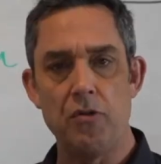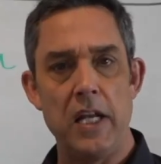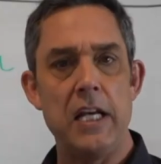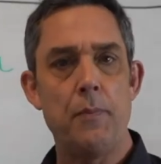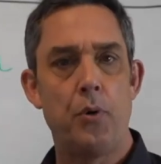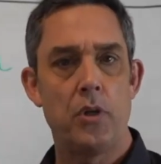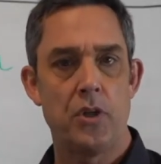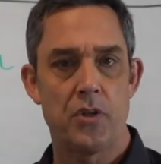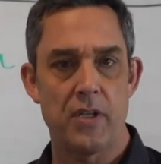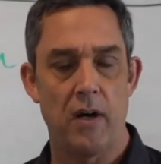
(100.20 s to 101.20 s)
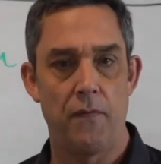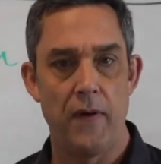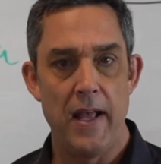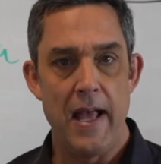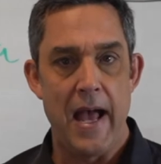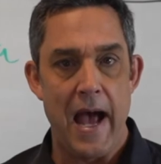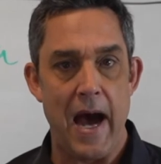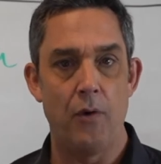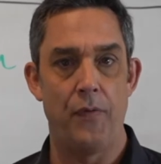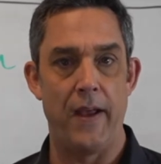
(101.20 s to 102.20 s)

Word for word: you need to put yourself out